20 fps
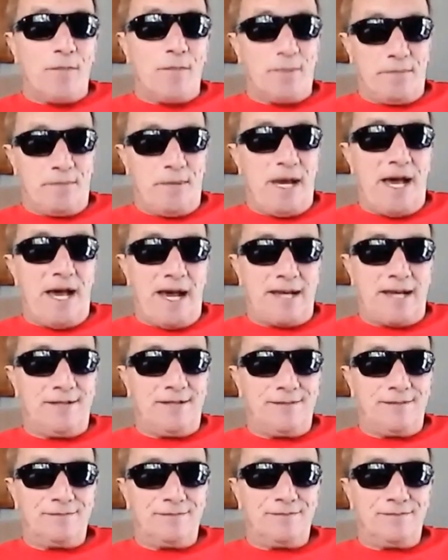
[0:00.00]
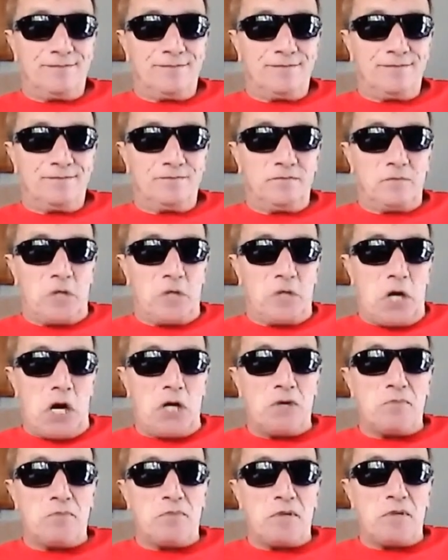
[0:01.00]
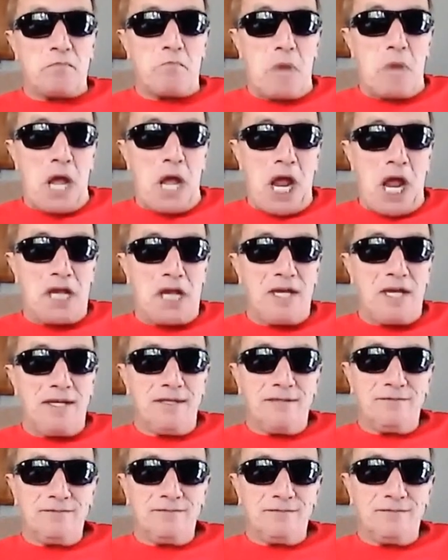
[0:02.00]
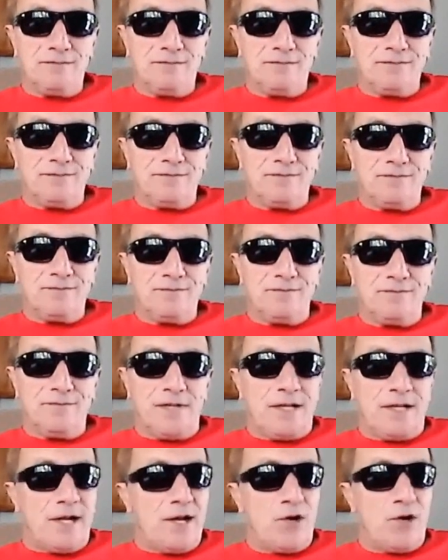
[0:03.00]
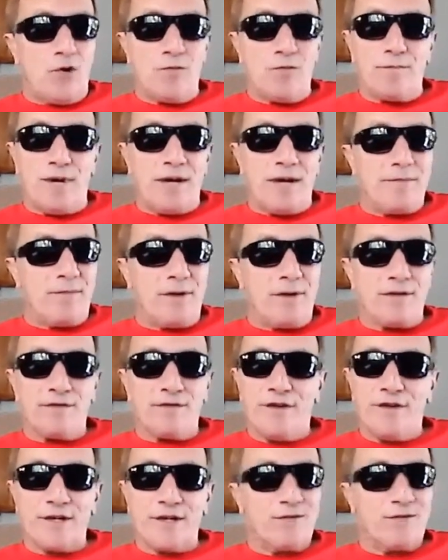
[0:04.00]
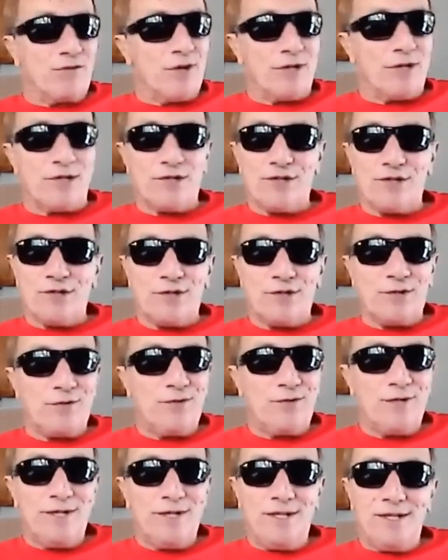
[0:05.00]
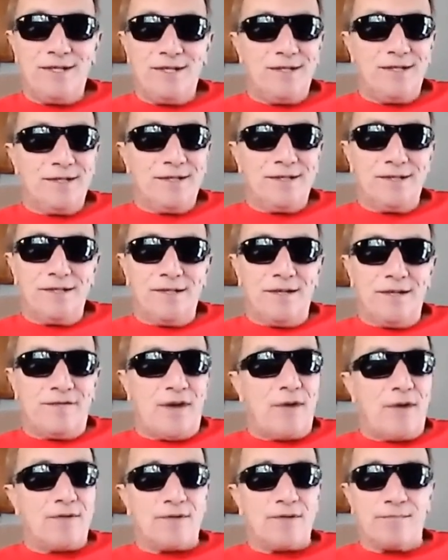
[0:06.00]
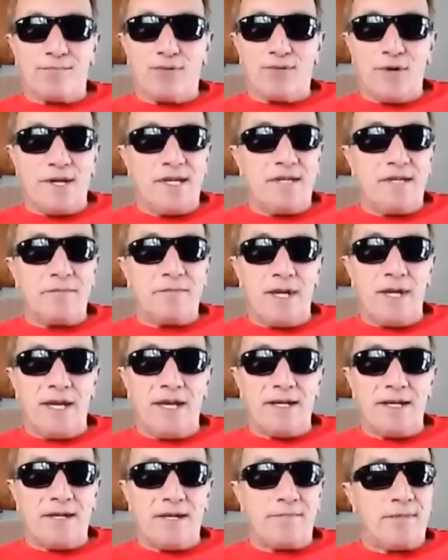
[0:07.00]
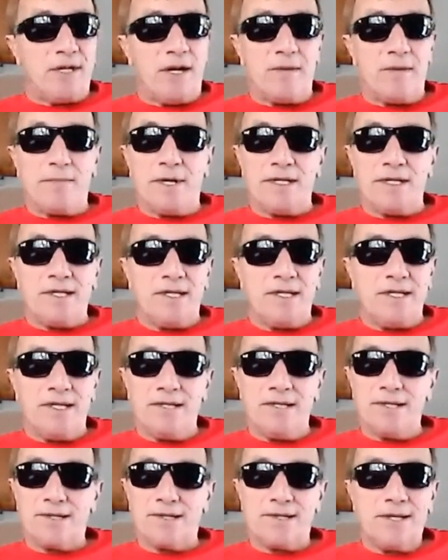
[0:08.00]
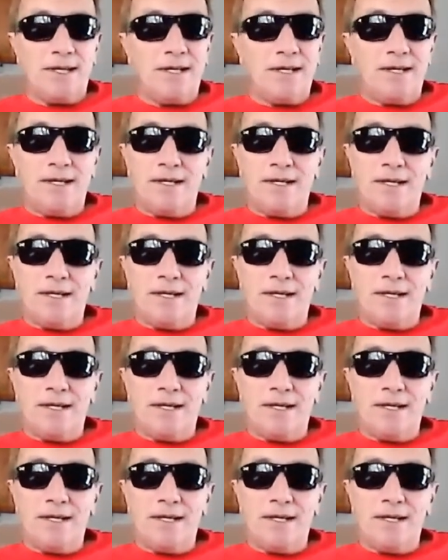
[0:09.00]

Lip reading: I'll be back. I'll be back. And I hope I motherfucking run into you. If I was a praying man, I'd be on my knees.